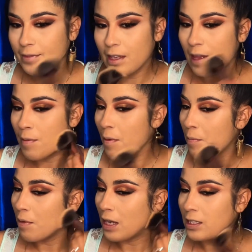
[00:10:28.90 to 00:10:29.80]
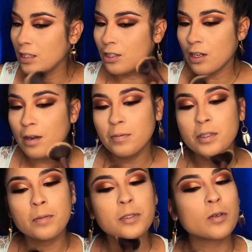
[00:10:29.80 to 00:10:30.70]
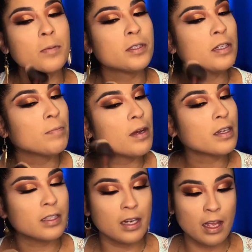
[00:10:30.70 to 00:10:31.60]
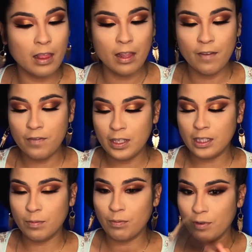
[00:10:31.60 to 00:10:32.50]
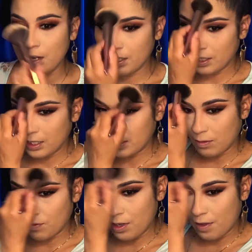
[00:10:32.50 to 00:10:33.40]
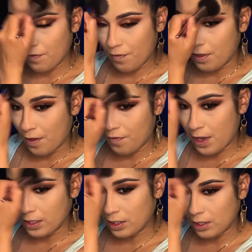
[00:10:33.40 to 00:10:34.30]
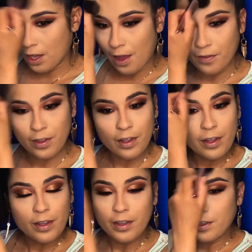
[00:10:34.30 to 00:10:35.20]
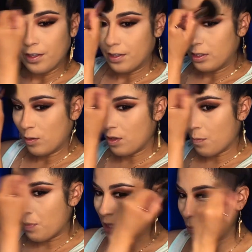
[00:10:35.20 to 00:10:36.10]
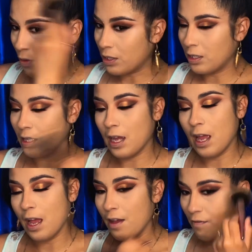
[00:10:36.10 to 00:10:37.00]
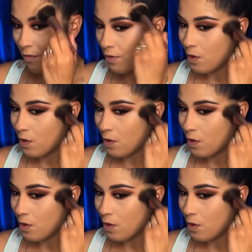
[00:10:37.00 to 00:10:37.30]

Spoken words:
Came on my BoxyCharm subscription box, and I love this brush. It's really fluffy and soft. It's one of the best brushes I have.